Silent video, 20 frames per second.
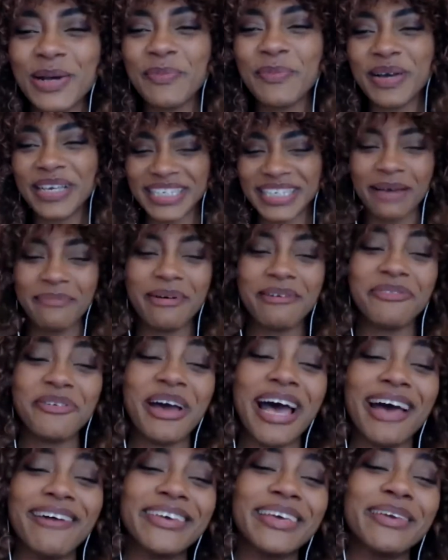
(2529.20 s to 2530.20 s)
much, Amma, for
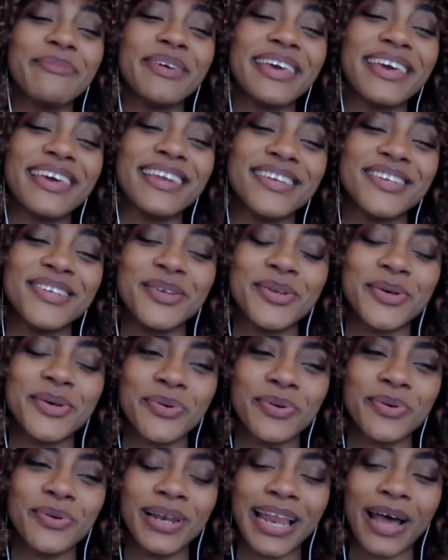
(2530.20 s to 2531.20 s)
having me and,
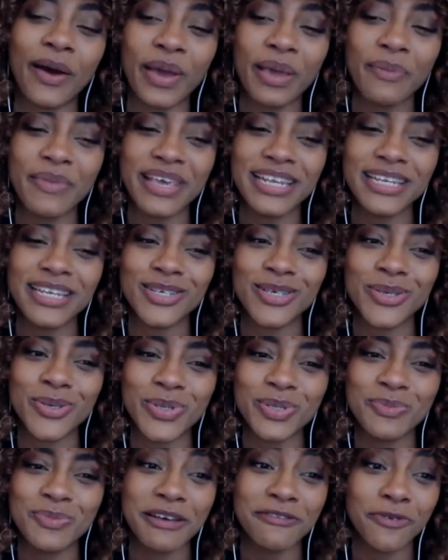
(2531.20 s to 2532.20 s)
allowing me to
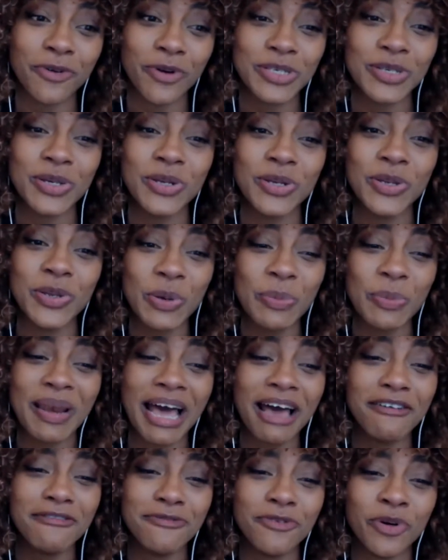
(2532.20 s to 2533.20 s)
use my voice on your
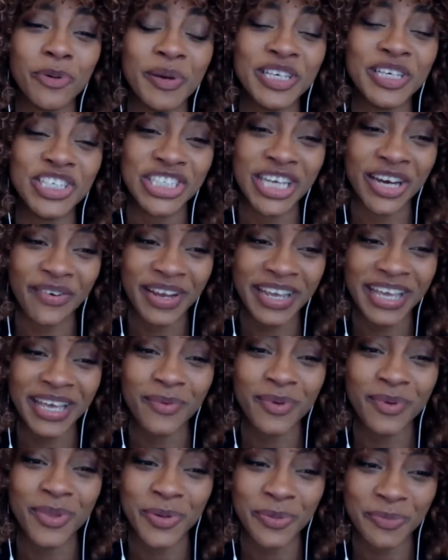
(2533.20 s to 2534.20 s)
platform and sharing it
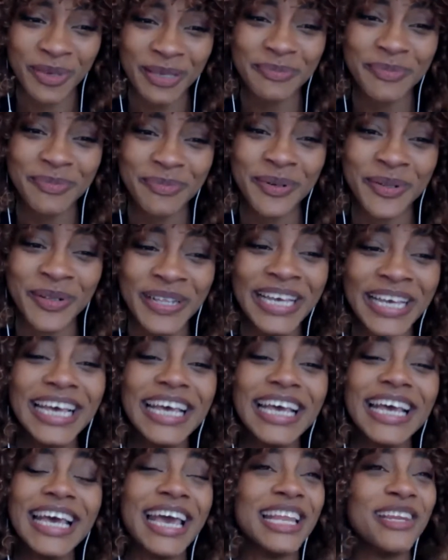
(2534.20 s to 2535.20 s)
with your people
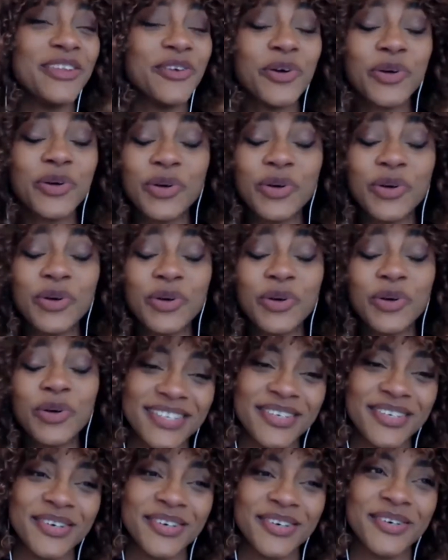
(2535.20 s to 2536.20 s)
and your
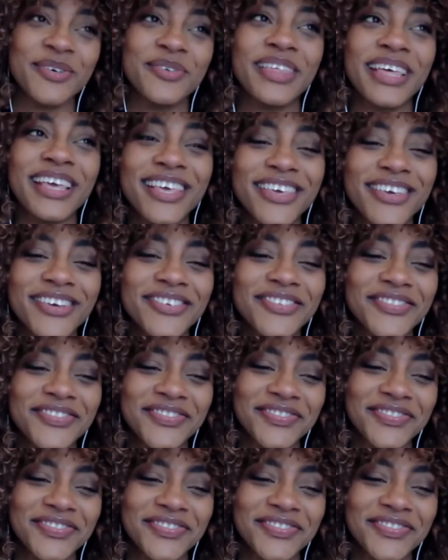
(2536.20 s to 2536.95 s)
community. So thank you.